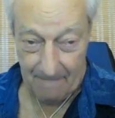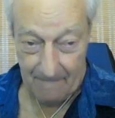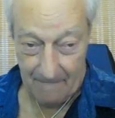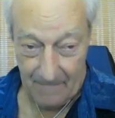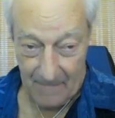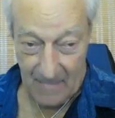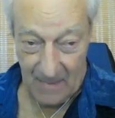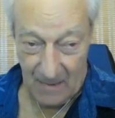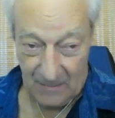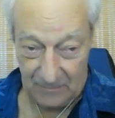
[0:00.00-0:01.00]
I'll, I'll
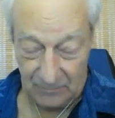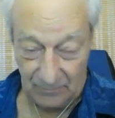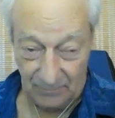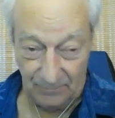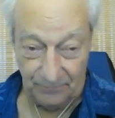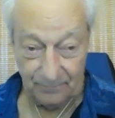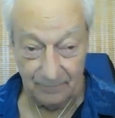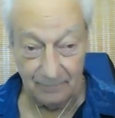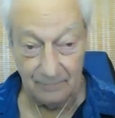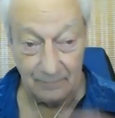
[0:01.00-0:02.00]
tell I'll tell a
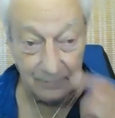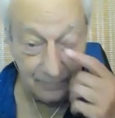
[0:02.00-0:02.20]
story